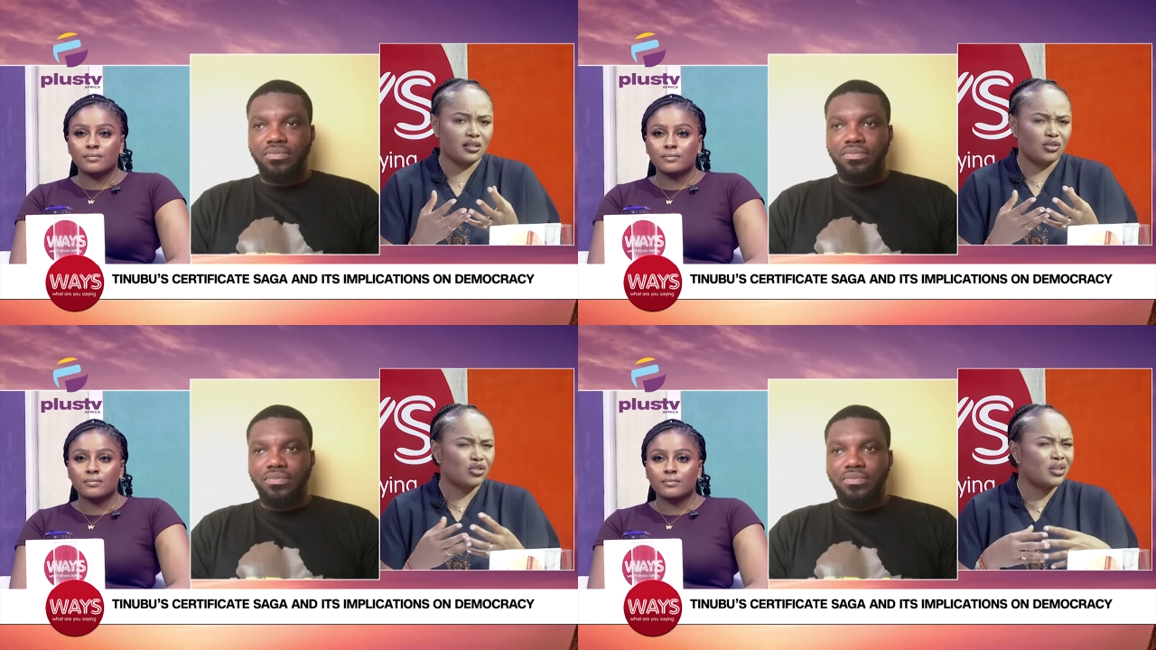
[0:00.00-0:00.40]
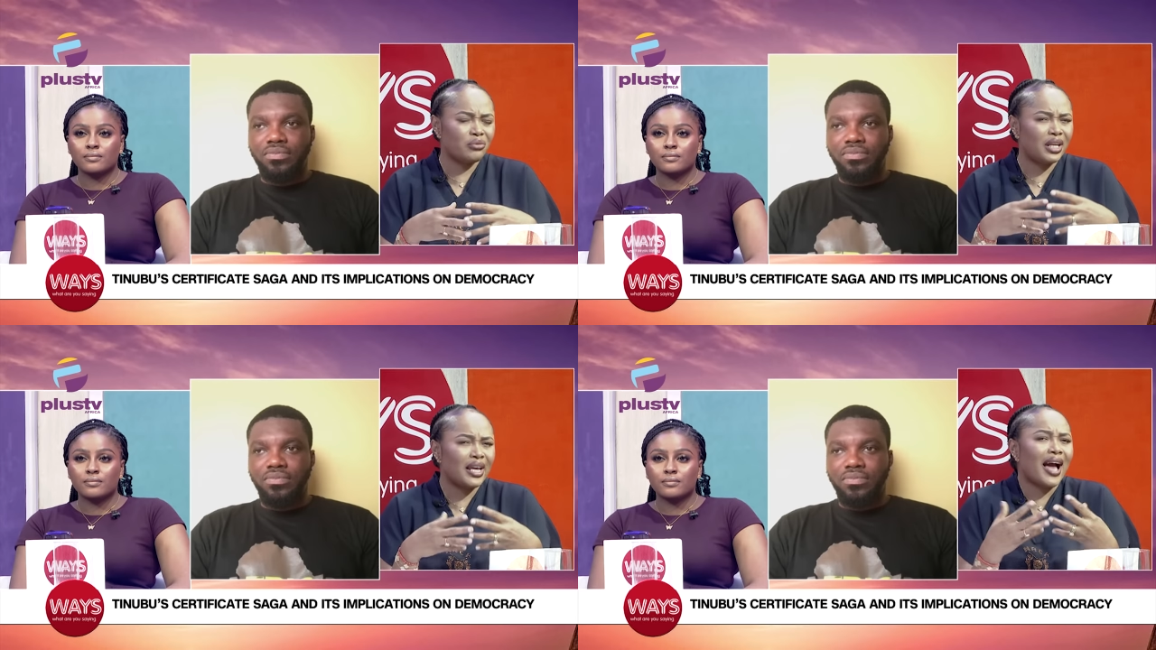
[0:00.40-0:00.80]
Speaker 1: does it
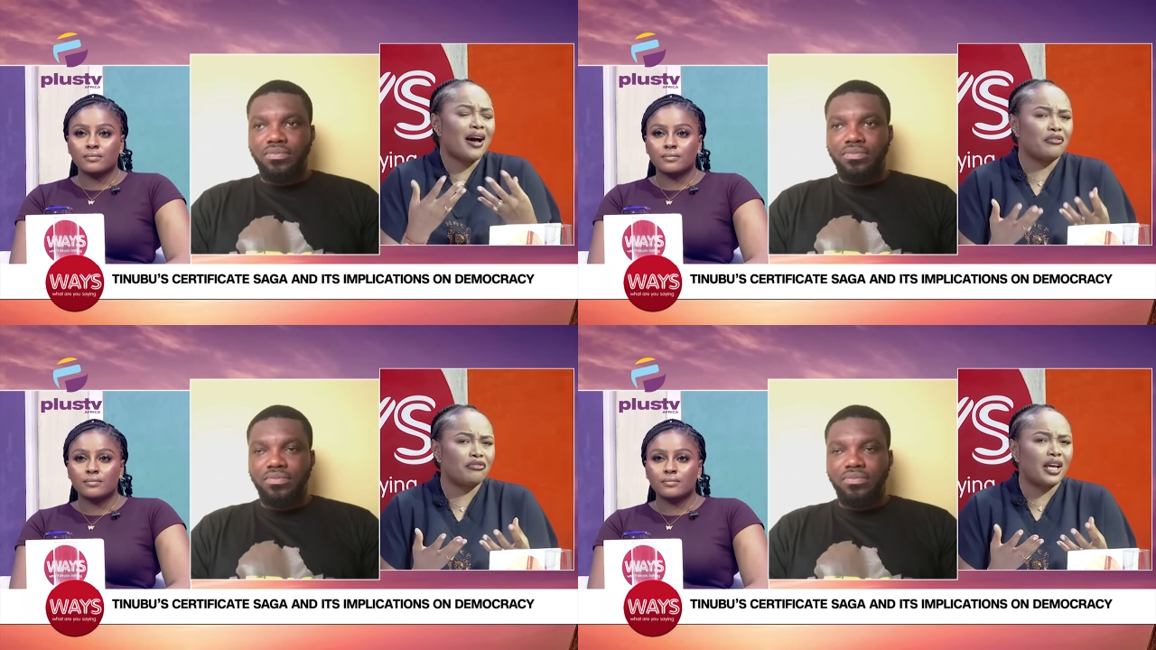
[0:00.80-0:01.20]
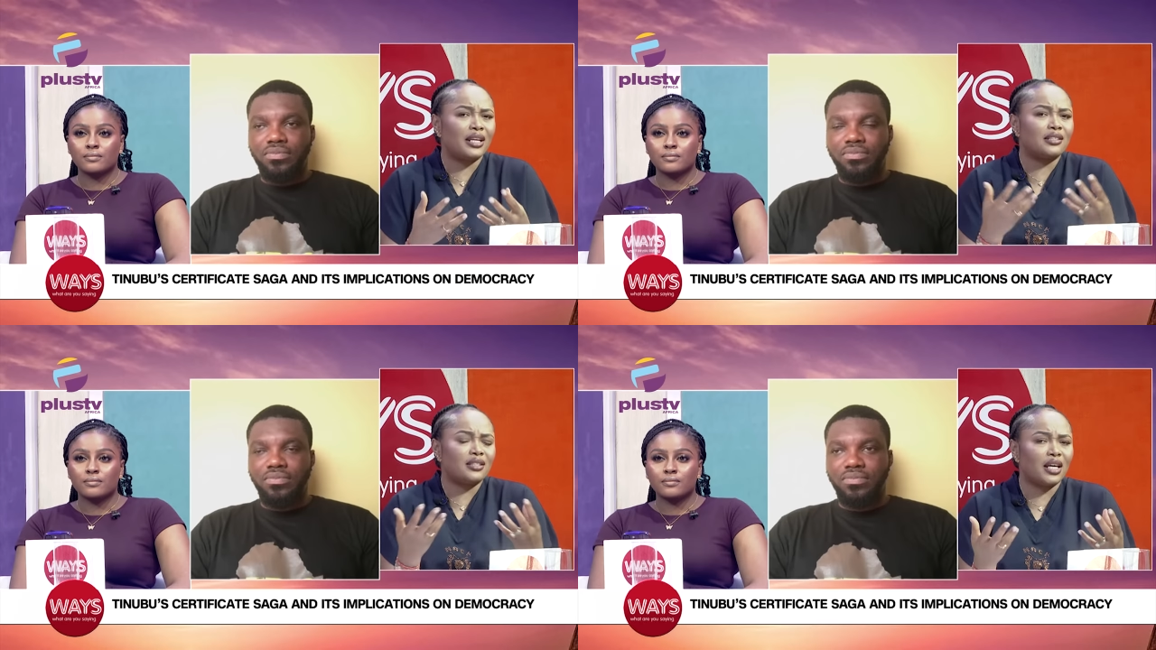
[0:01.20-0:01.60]
really have
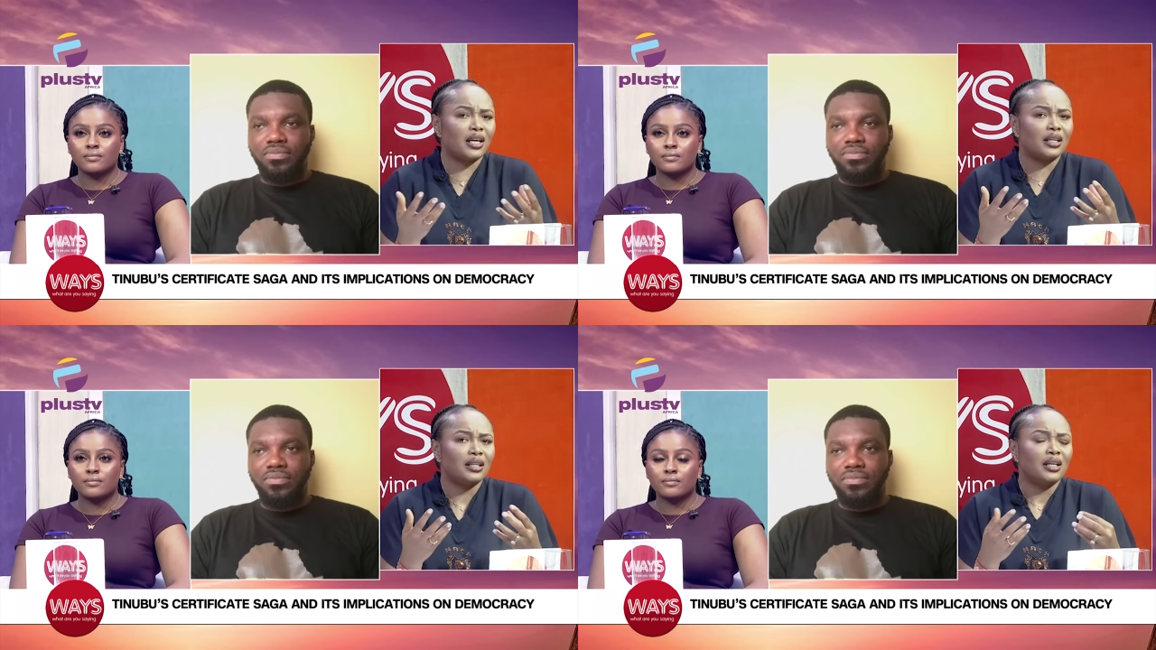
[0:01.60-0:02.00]
anything